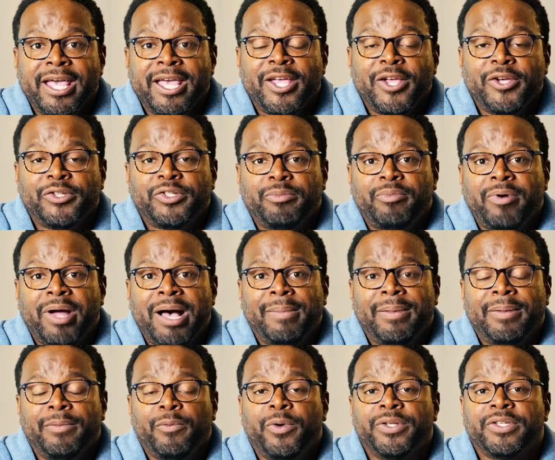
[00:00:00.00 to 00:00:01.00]
Here's the
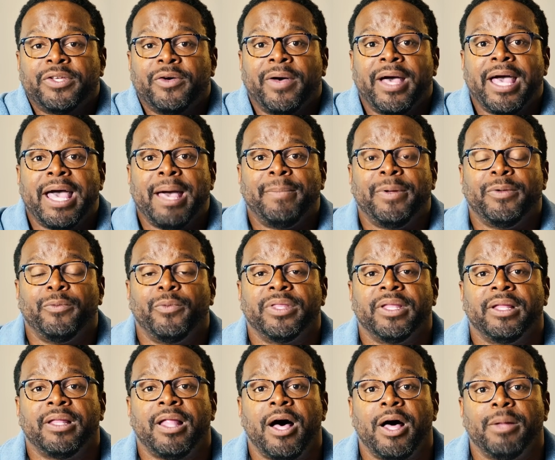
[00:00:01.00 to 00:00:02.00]
problem. What's going to happen when
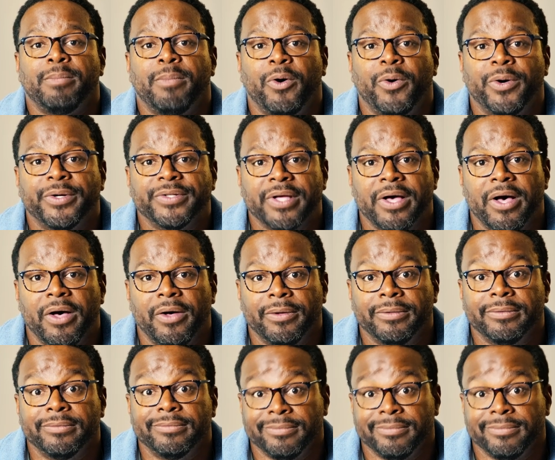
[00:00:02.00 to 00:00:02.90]
the lawnmower is gone?